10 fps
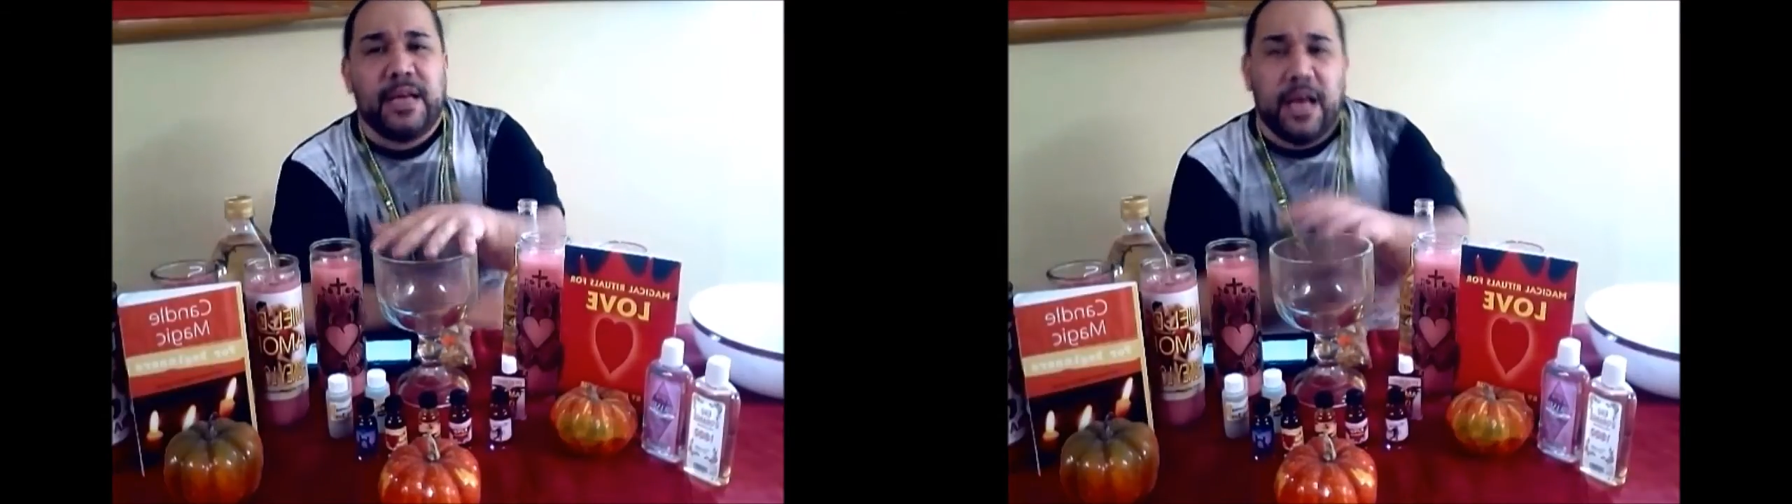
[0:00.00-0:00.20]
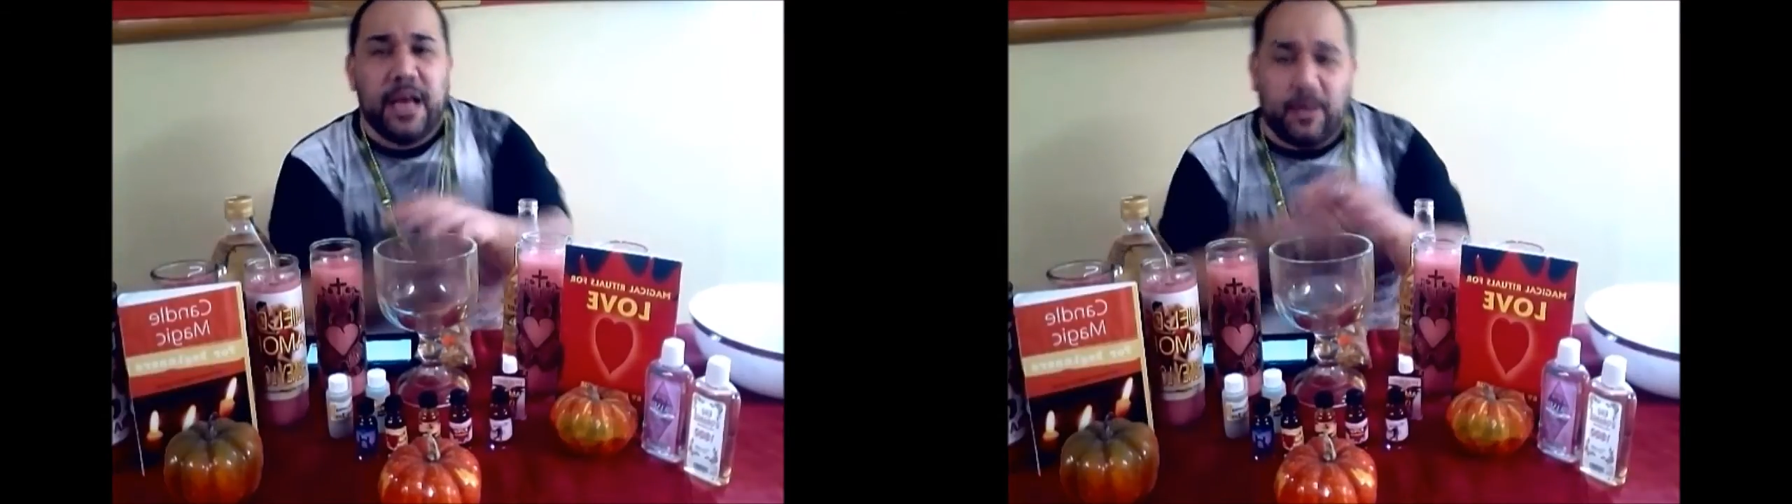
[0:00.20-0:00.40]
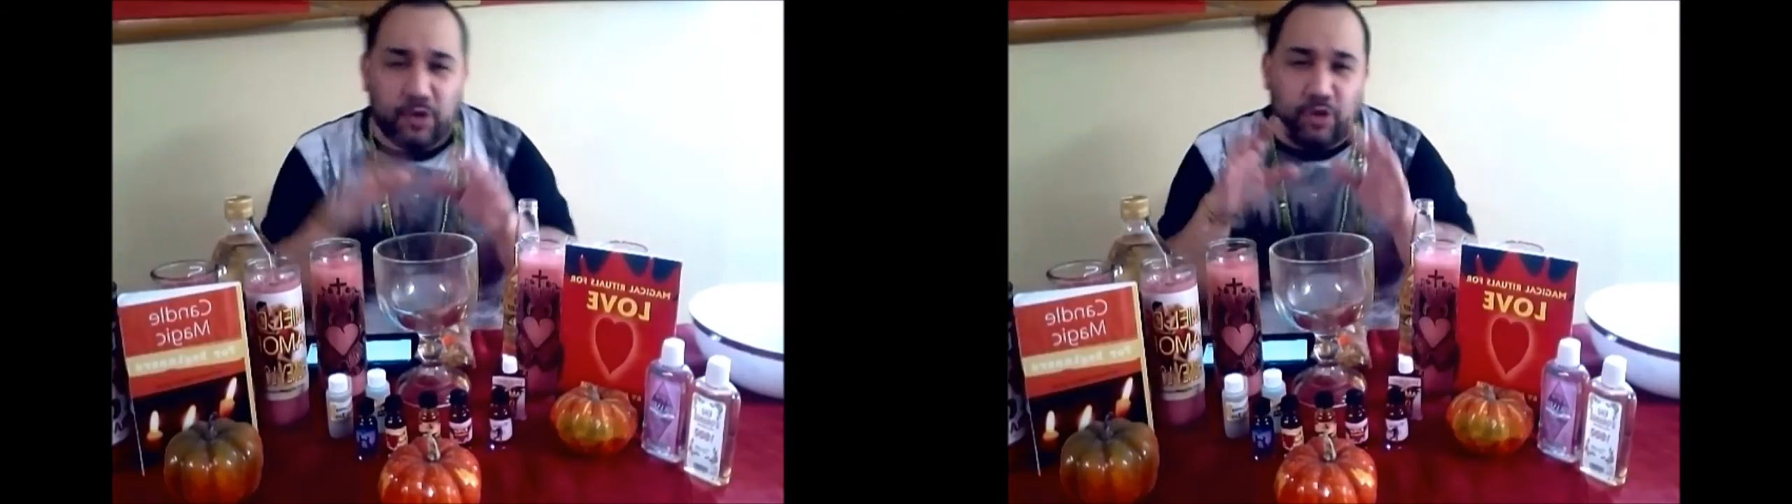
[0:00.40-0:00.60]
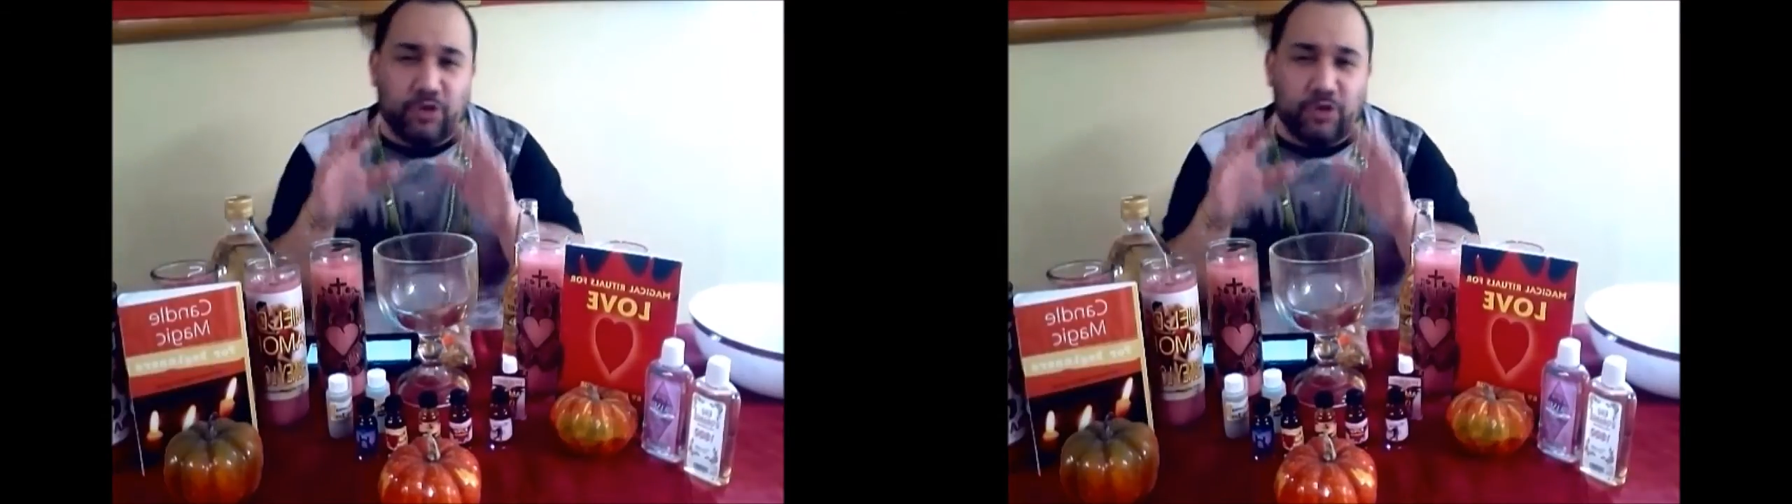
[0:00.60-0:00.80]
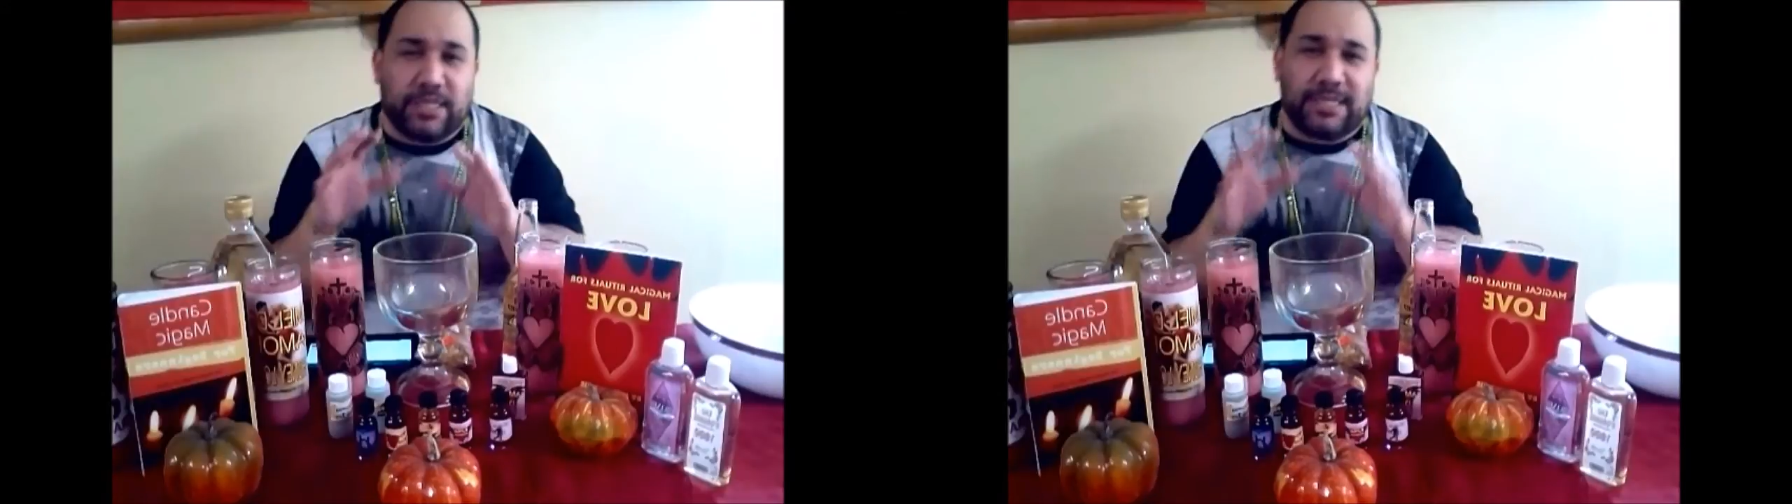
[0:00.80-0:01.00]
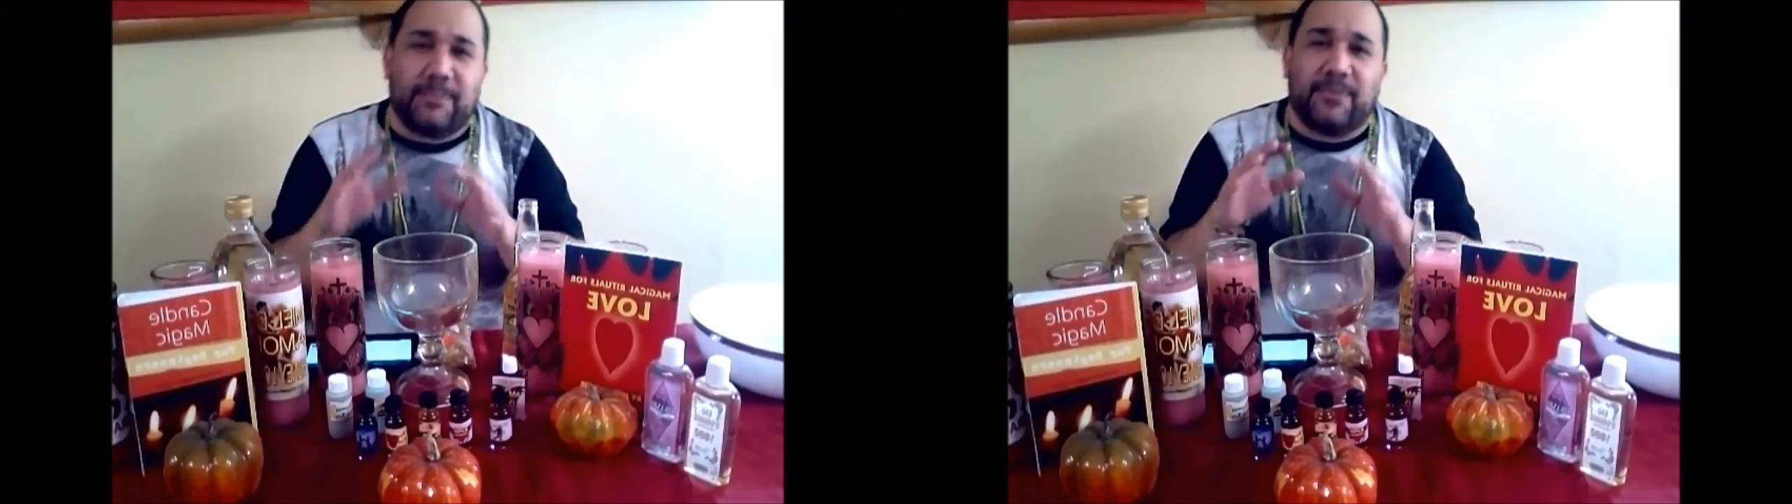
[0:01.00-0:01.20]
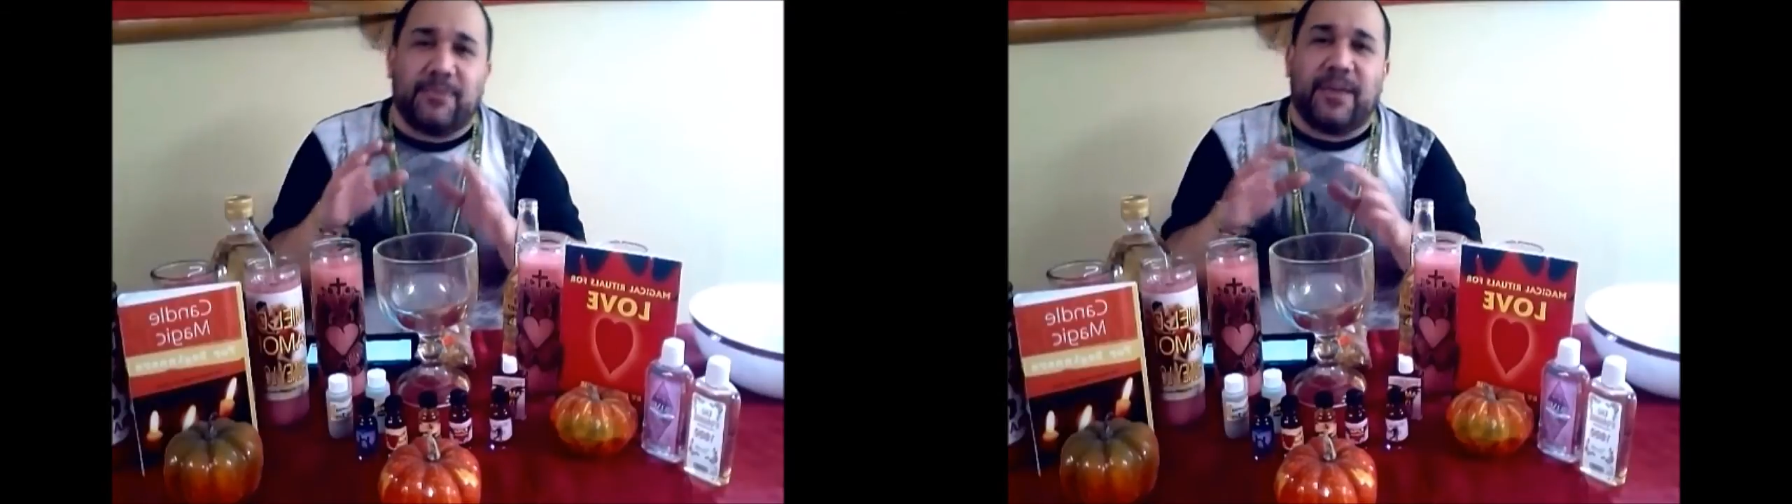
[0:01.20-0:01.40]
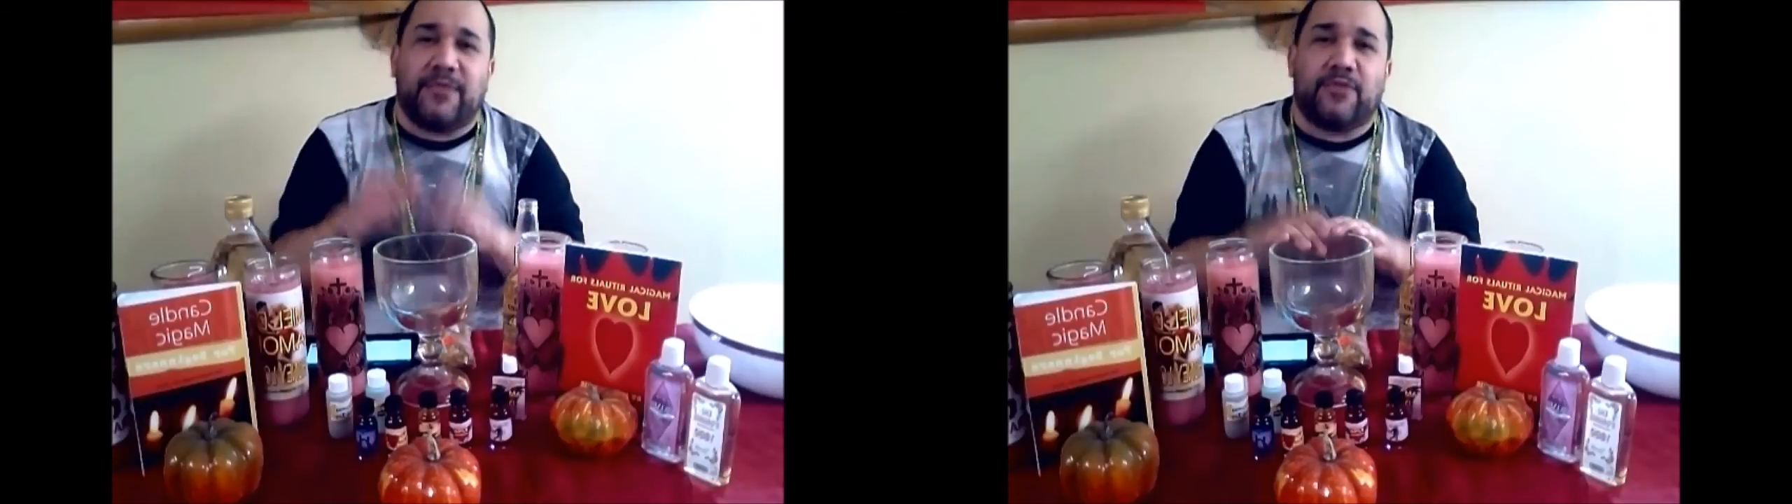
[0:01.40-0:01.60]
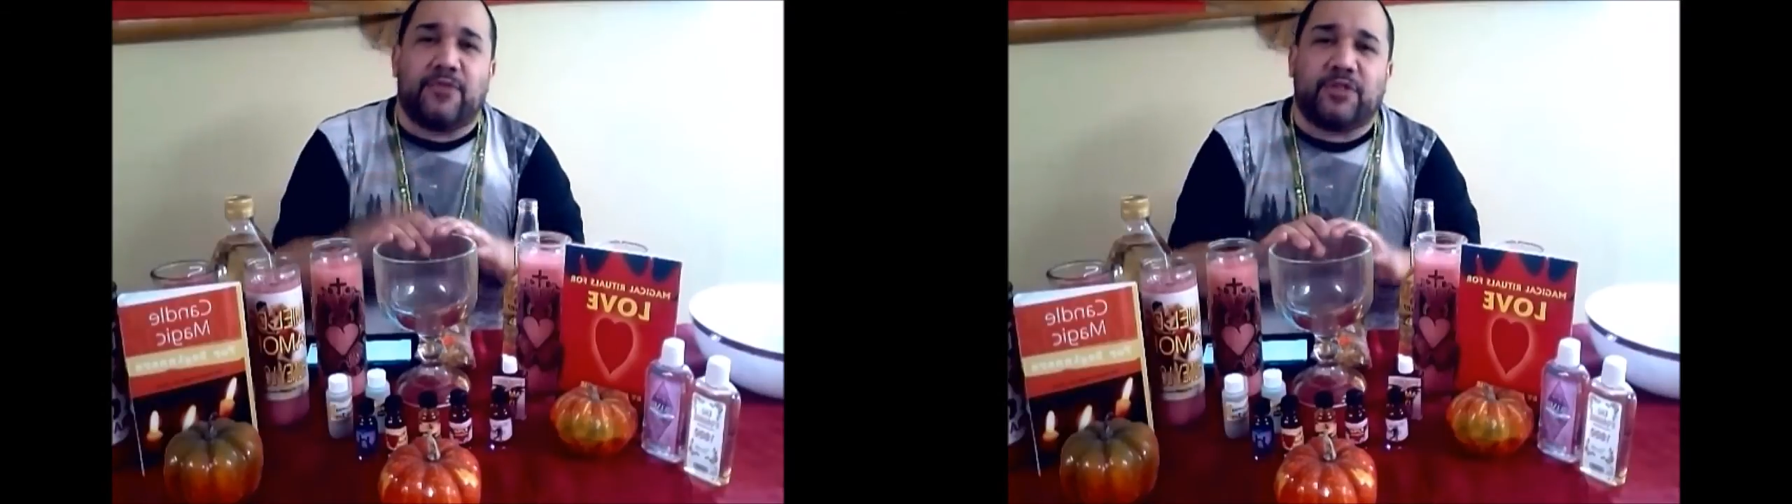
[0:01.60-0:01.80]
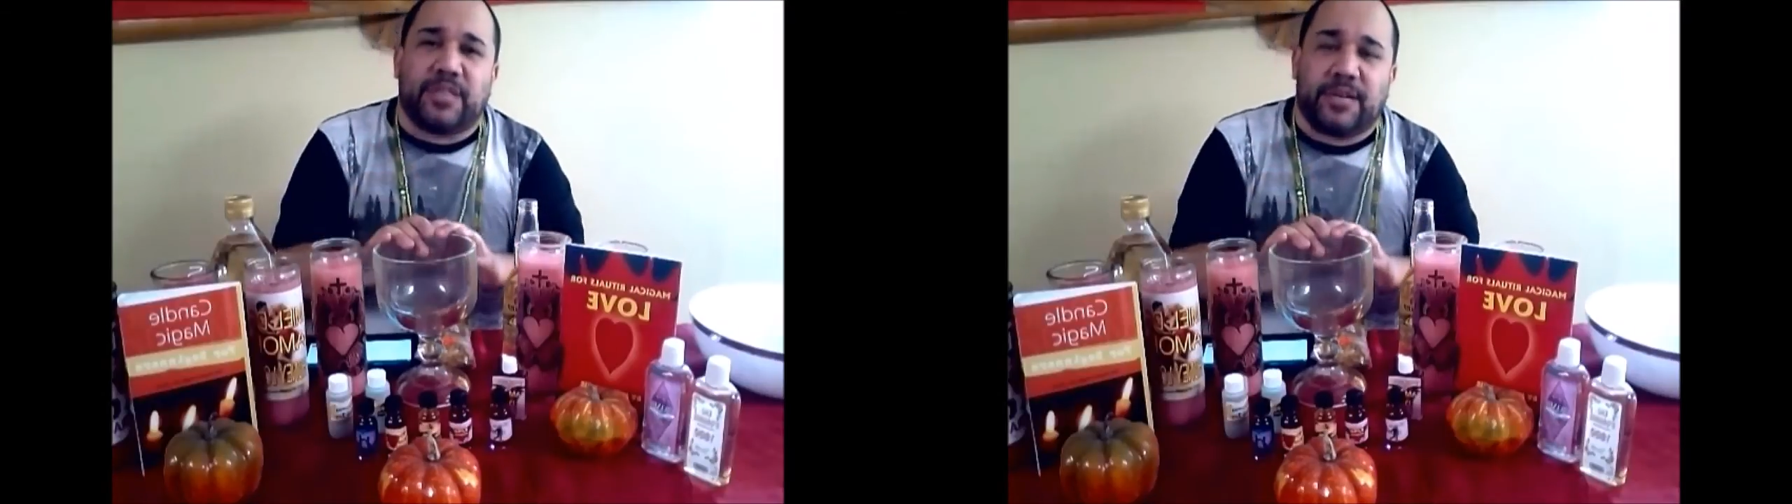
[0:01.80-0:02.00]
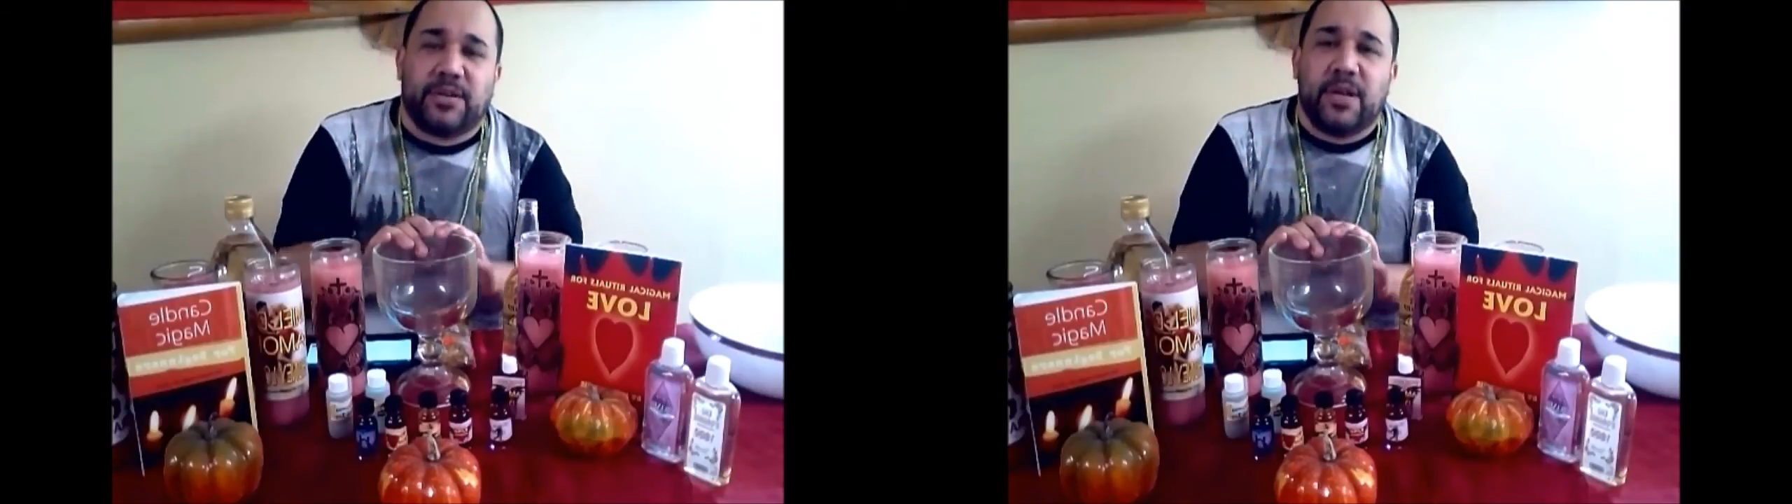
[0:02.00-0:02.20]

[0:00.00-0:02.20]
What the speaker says: I'm just using a simplified version here